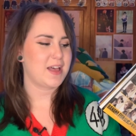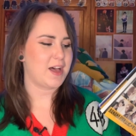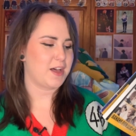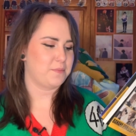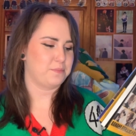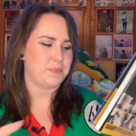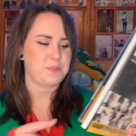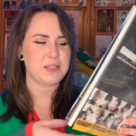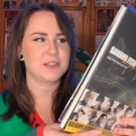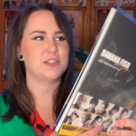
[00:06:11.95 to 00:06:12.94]
Um, but
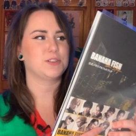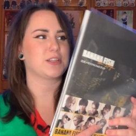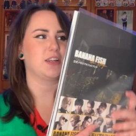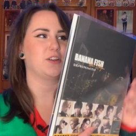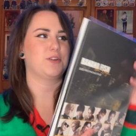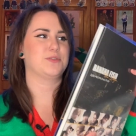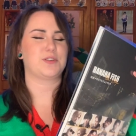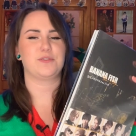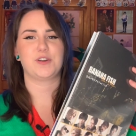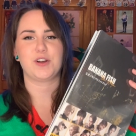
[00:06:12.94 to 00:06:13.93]
basically just kind of goes
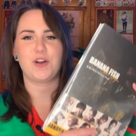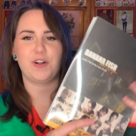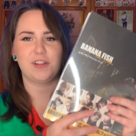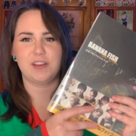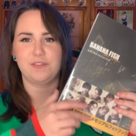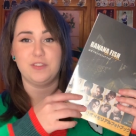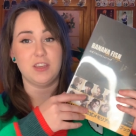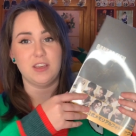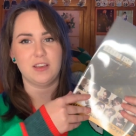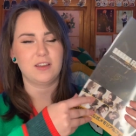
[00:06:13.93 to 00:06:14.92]
over all of the